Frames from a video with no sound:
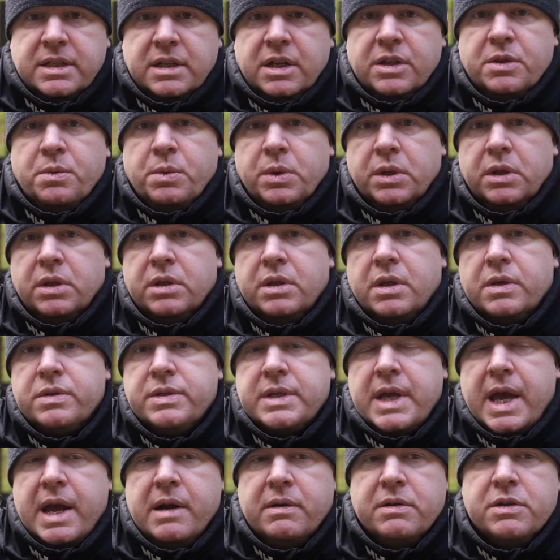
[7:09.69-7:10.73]
another one of
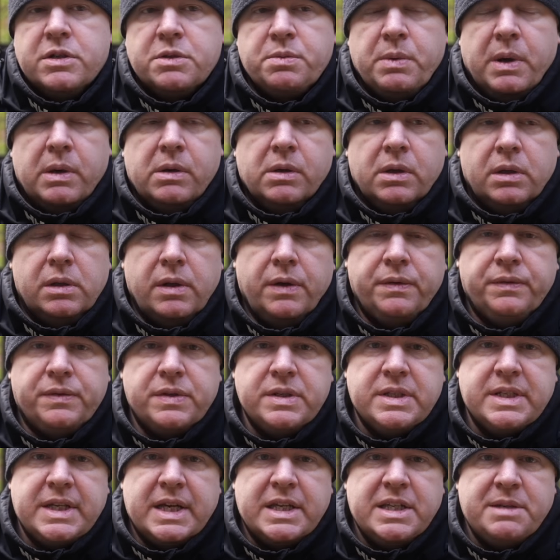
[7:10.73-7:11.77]
those areas where I'll
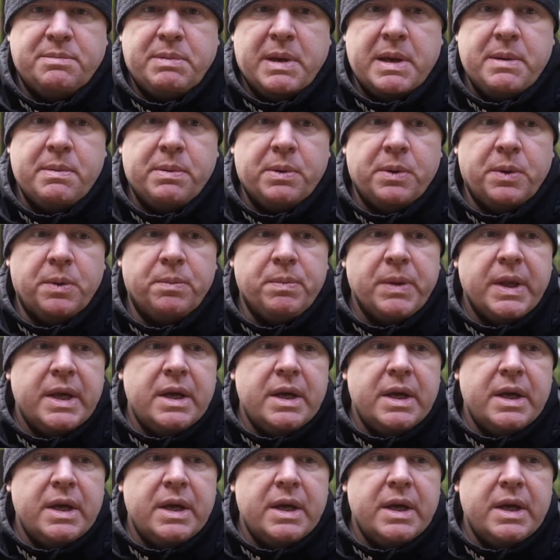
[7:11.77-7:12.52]
often say to people,